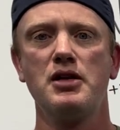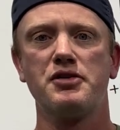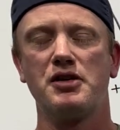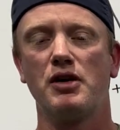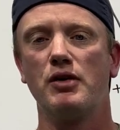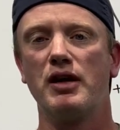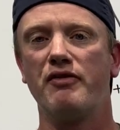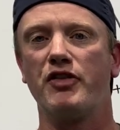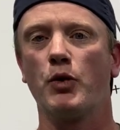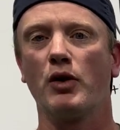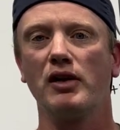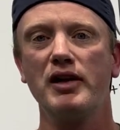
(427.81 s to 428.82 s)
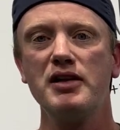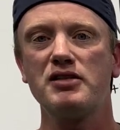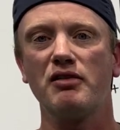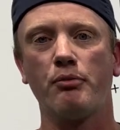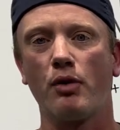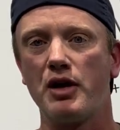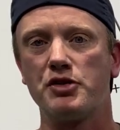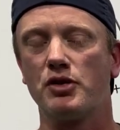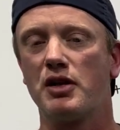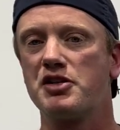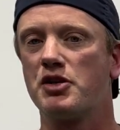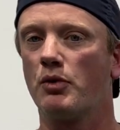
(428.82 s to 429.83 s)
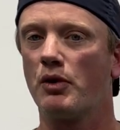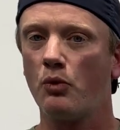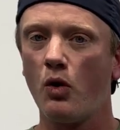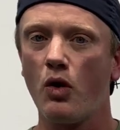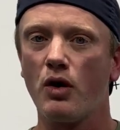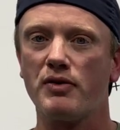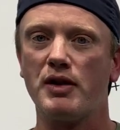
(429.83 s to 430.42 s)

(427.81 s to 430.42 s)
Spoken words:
So if the release of pressure is the reward,